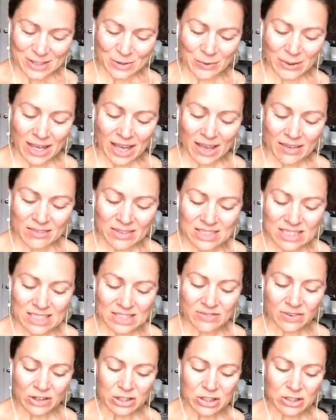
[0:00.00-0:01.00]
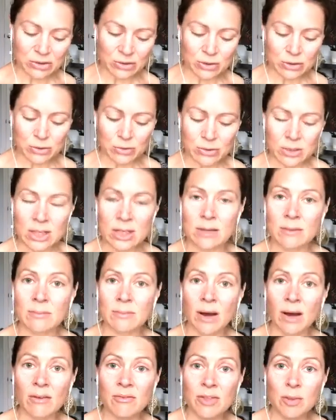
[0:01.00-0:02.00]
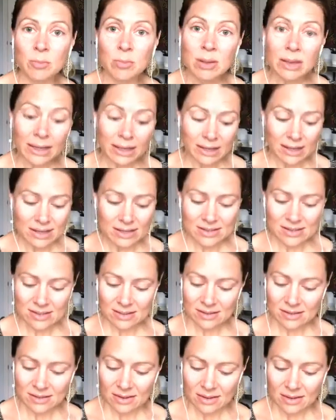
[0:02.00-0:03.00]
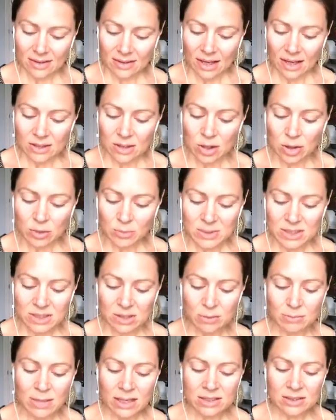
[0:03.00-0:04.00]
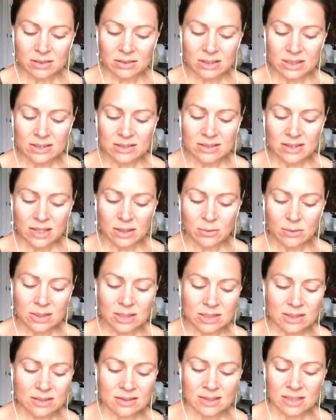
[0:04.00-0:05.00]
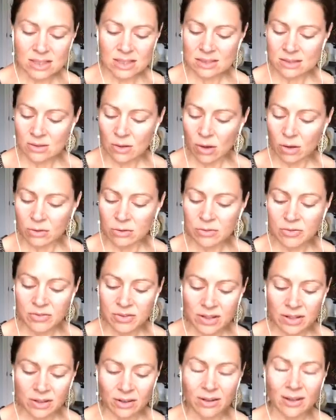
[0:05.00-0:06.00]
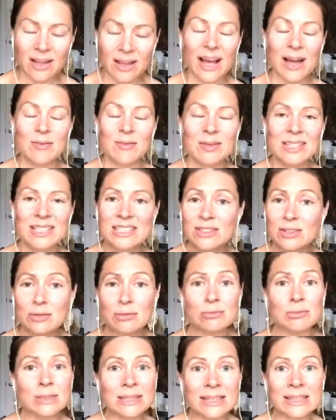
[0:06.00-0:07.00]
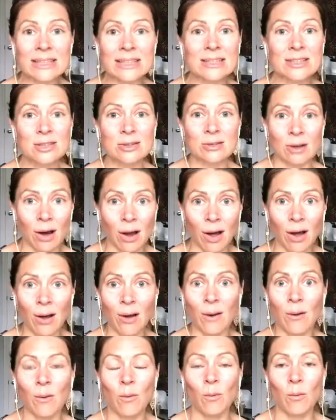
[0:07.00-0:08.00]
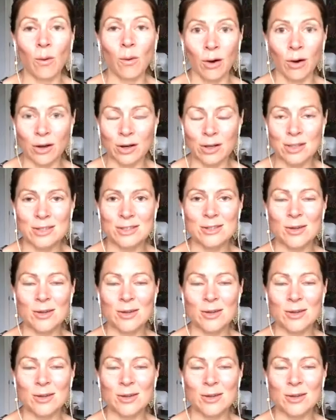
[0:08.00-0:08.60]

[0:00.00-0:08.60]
So we have a dysfunctional dream of the planet, and humans are mentally sick with a disease called fear. I mean, these are really strong words.